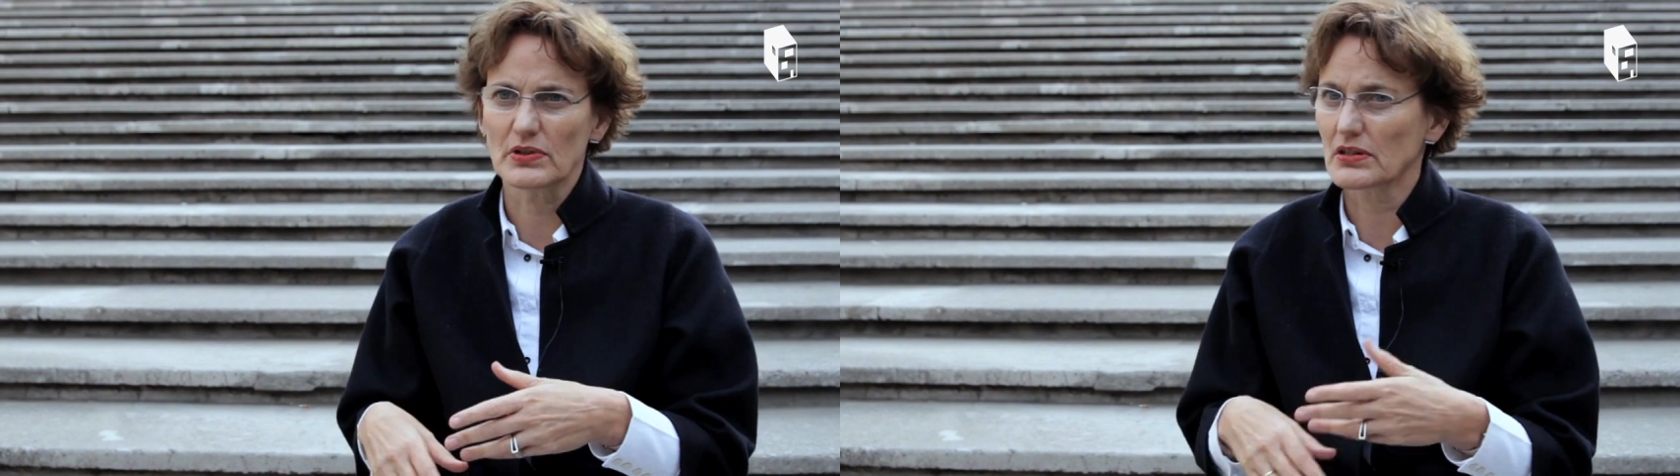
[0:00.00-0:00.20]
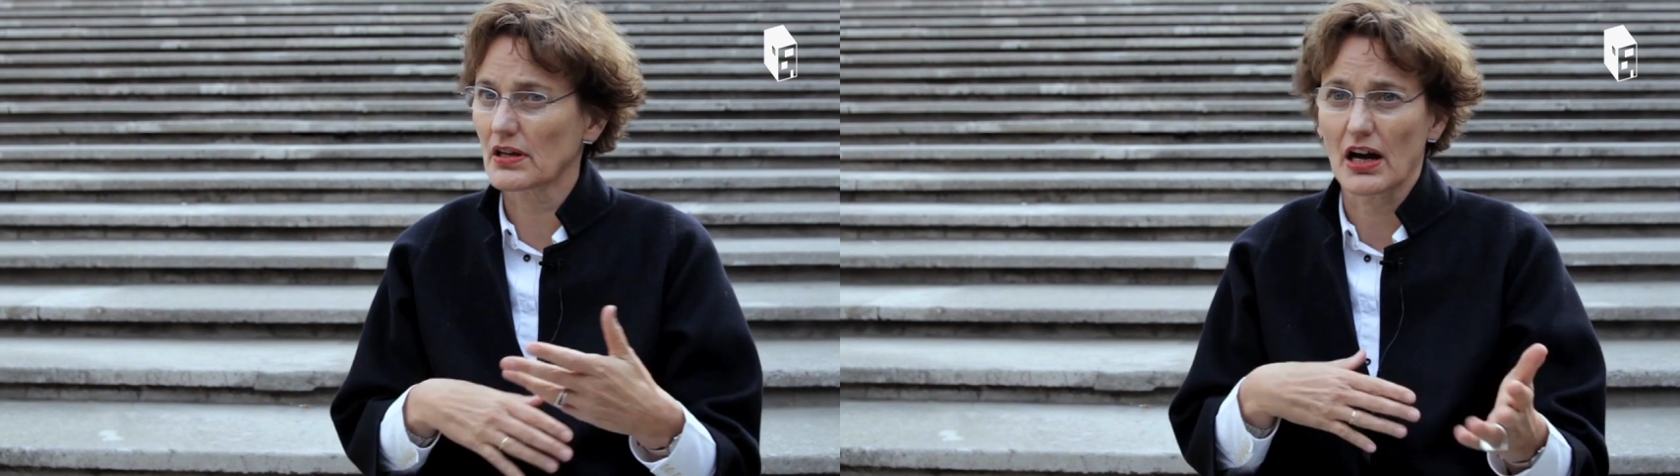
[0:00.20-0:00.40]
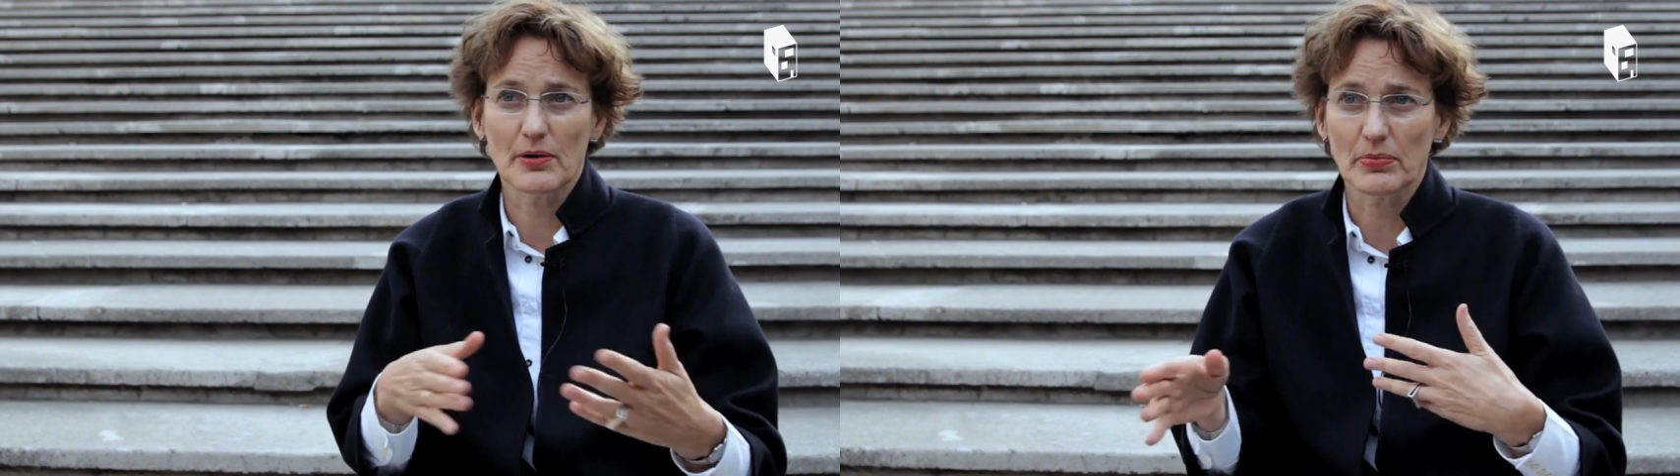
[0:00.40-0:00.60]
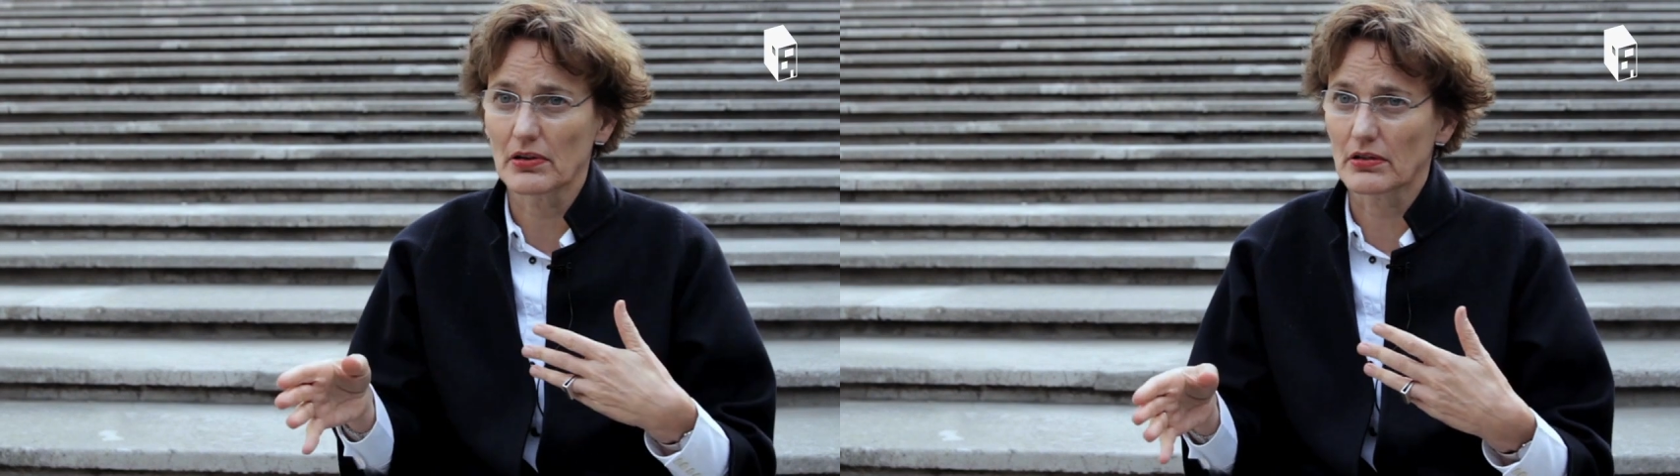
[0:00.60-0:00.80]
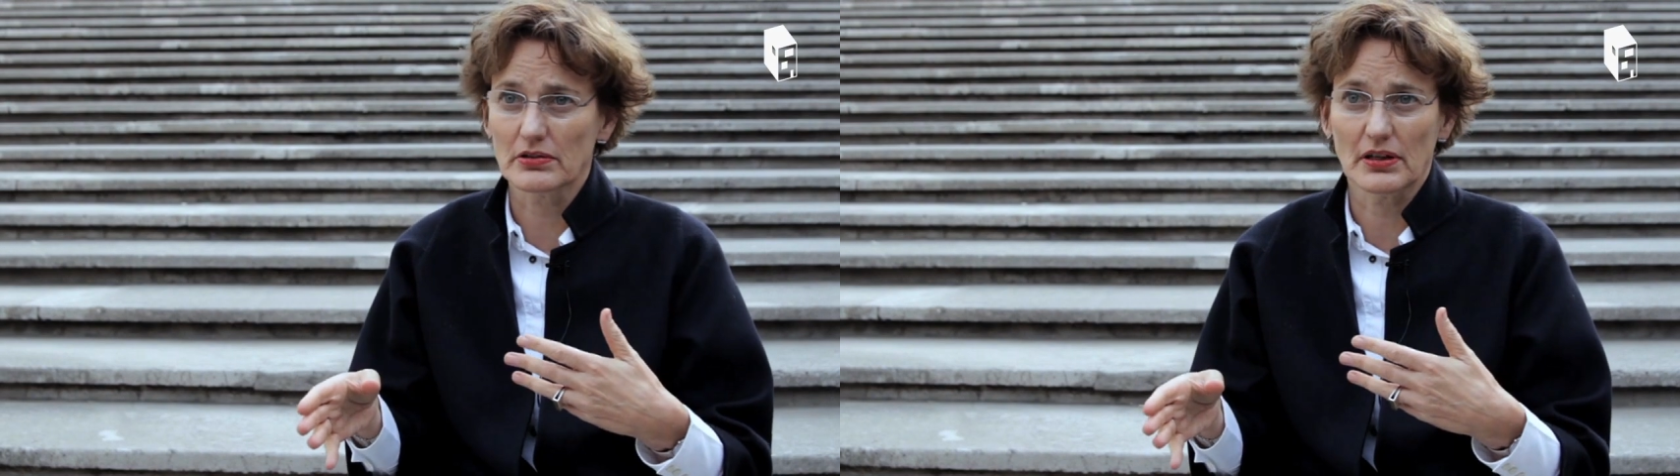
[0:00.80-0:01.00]
We Skype a
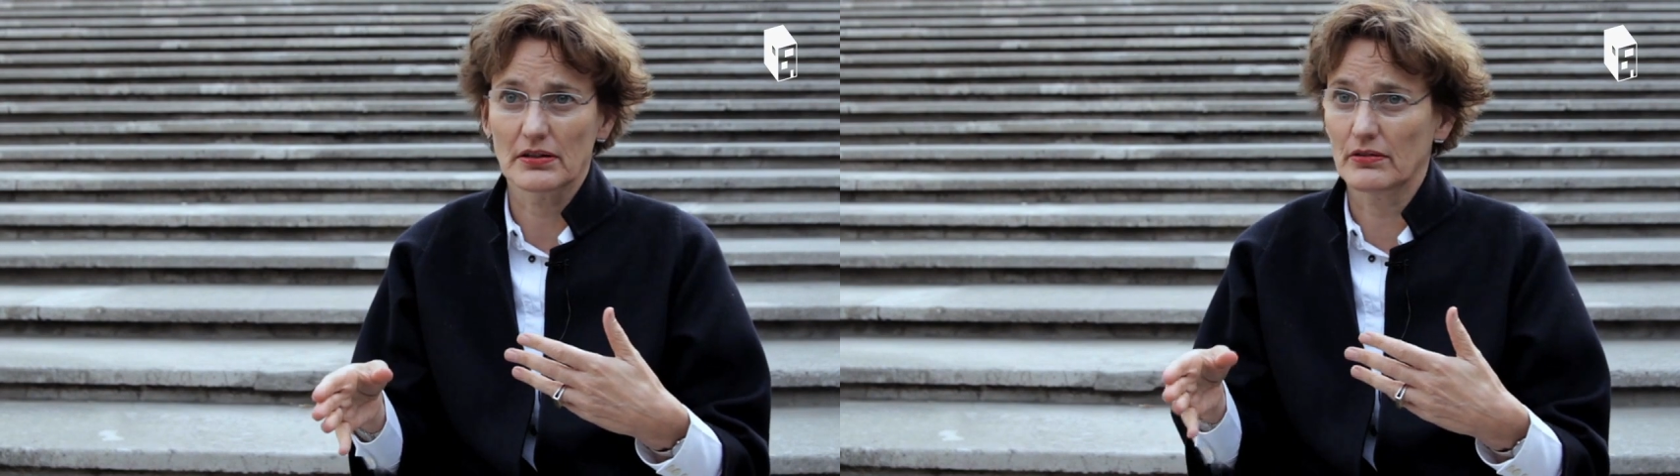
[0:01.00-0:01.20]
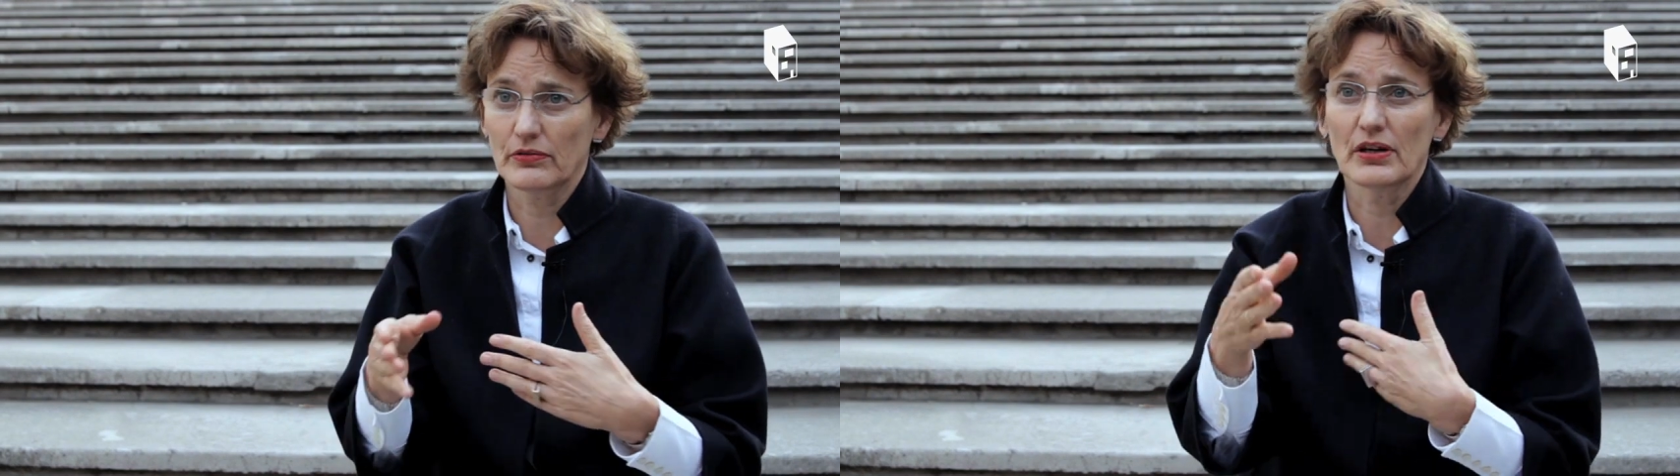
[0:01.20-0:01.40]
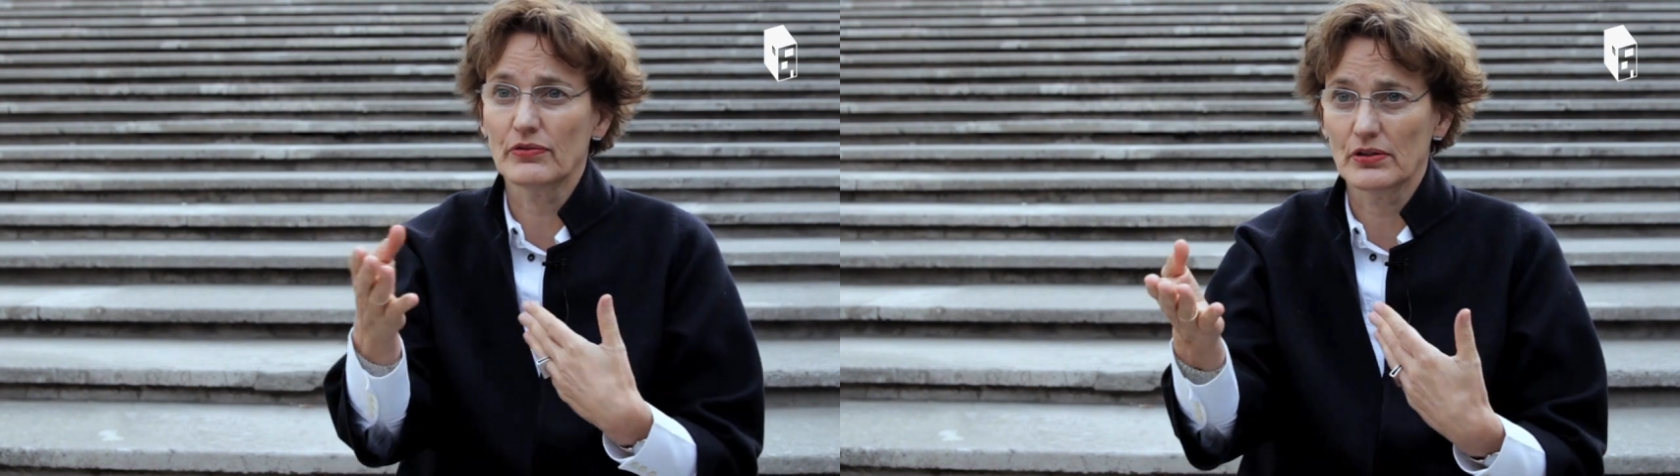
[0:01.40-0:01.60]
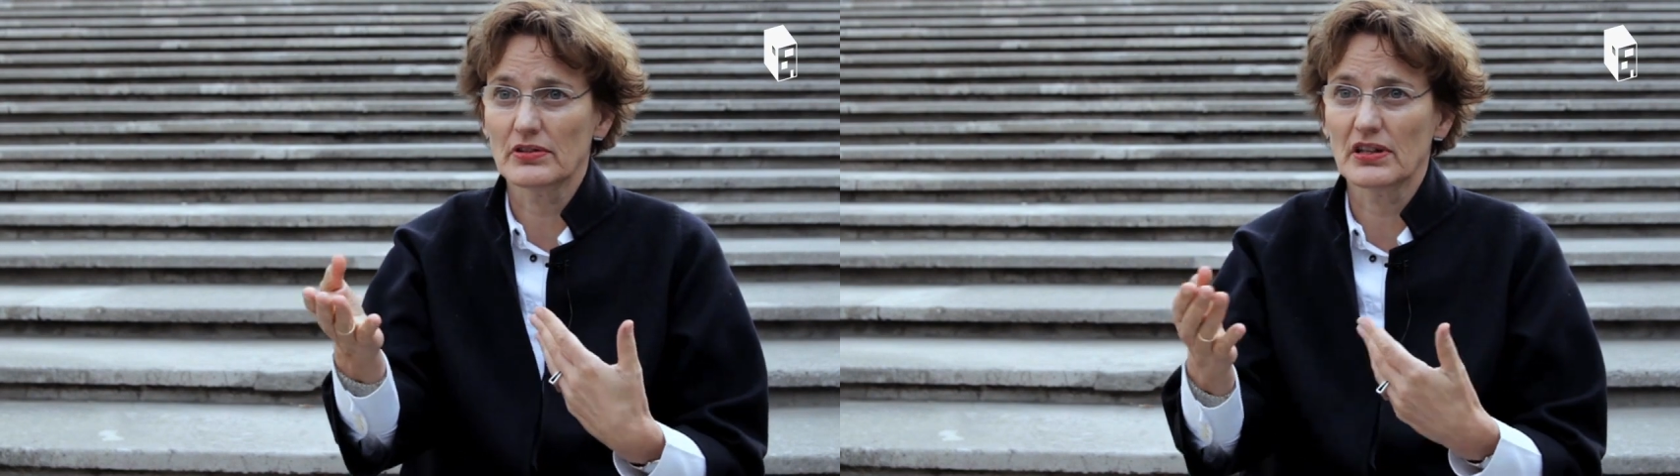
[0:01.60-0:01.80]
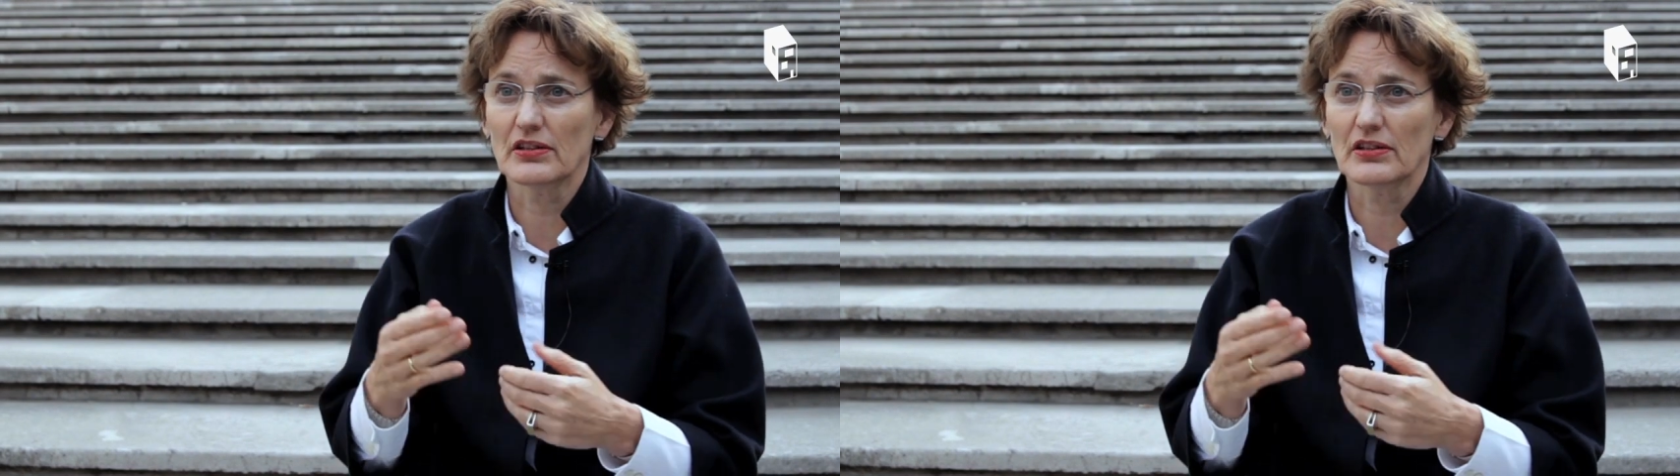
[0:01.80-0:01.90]
lot. I don't know if you is